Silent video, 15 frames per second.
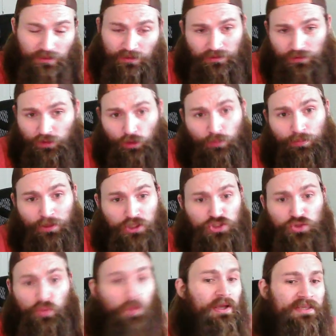you know, but
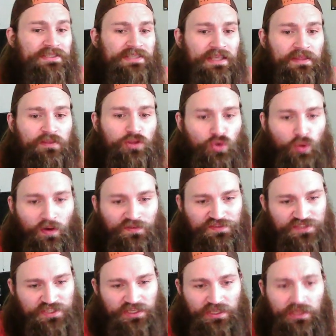twice in the
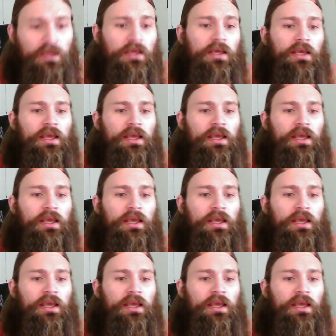UFC.